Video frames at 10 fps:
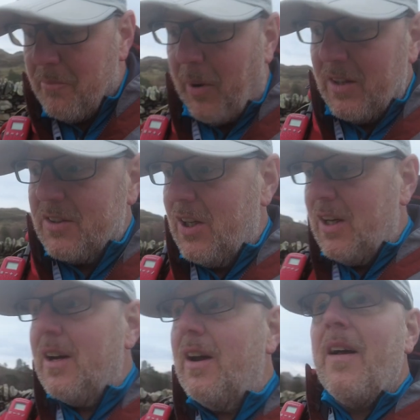But
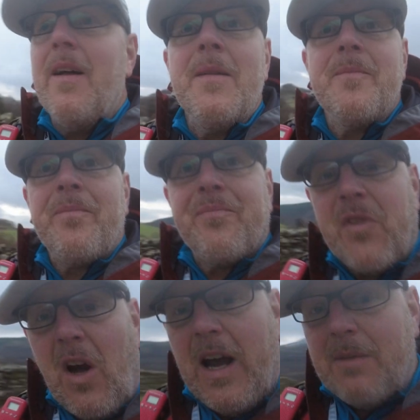
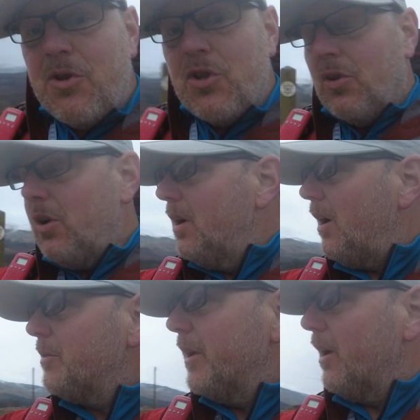I am sure
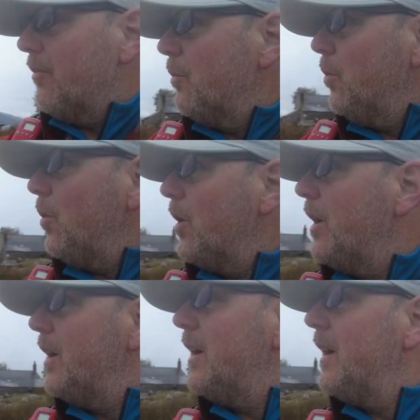I'm going to go for a walk.